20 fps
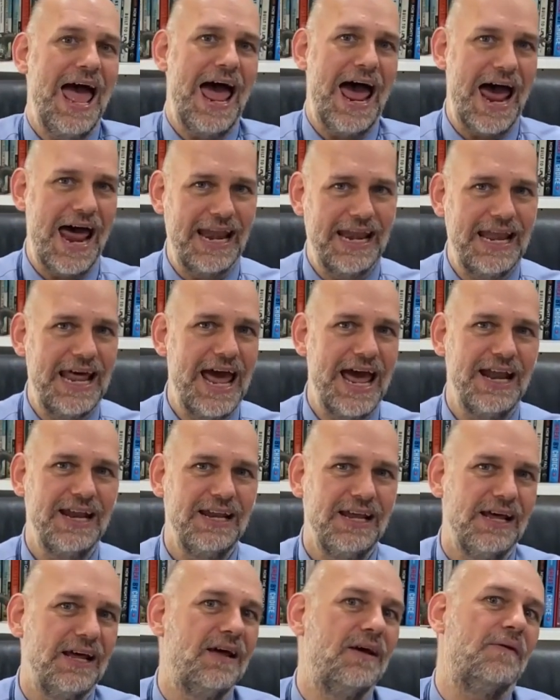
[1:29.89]
And
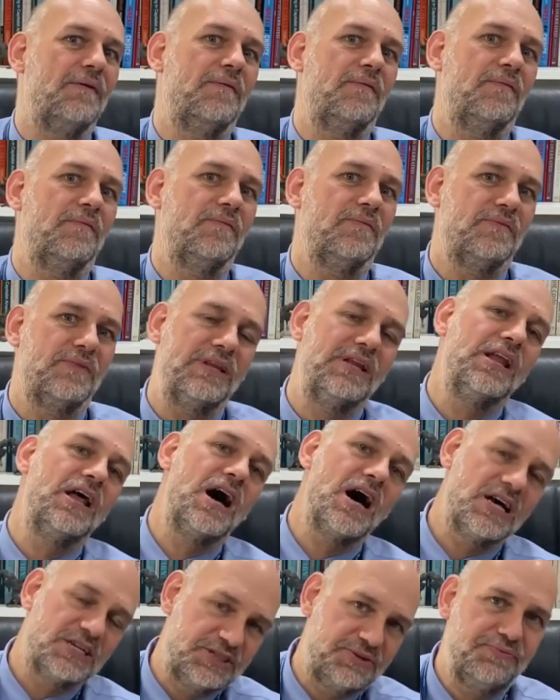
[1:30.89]
then
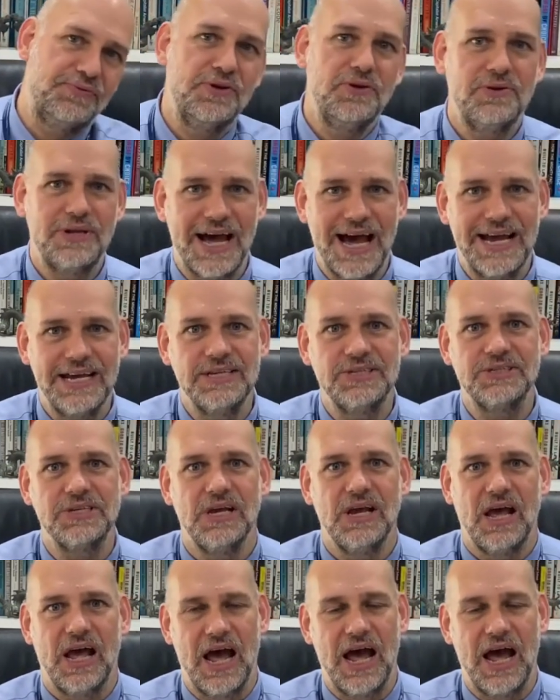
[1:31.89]
last few days